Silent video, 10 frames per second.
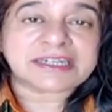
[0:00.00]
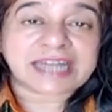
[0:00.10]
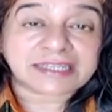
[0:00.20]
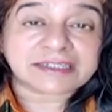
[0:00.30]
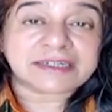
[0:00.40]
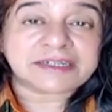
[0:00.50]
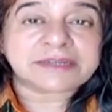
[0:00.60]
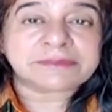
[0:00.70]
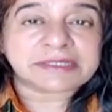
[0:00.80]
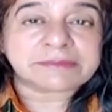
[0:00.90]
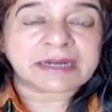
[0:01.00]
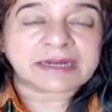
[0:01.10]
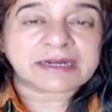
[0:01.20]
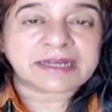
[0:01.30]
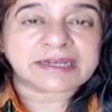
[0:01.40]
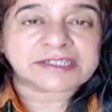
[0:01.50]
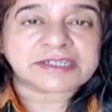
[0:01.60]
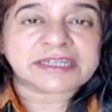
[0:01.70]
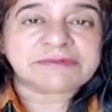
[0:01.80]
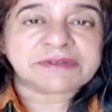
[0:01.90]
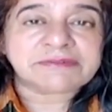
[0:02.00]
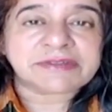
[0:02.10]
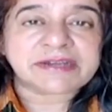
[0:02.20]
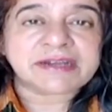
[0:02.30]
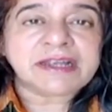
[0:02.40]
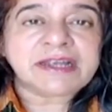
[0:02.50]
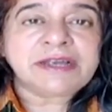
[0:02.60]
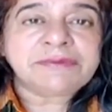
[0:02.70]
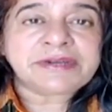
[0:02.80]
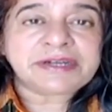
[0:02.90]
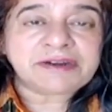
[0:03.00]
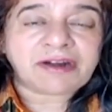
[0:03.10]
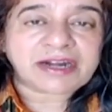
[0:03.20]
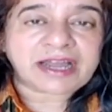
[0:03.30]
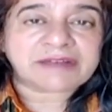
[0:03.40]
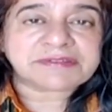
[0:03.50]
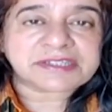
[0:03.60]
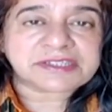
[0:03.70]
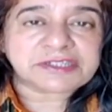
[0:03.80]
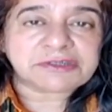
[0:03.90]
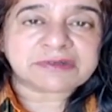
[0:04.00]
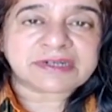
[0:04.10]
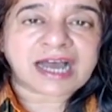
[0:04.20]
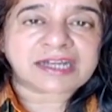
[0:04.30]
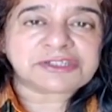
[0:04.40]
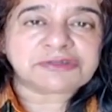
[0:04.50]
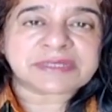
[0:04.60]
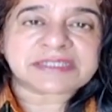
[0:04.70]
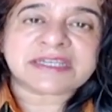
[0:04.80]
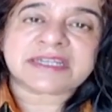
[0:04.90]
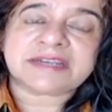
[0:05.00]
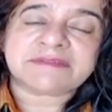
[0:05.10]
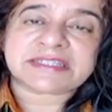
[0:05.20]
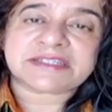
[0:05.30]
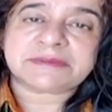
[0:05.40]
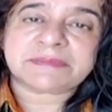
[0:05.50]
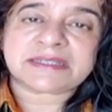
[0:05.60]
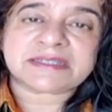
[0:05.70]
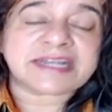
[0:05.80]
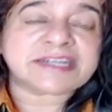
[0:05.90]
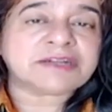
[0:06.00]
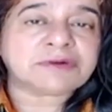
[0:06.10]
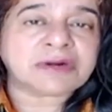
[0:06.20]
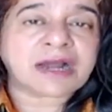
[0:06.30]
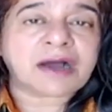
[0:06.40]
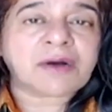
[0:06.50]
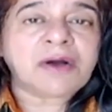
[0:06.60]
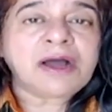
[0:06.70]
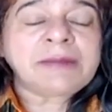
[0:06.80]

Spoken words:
It hasn't determined the market direction even when we did not have such a large domestic investor base, let alone now.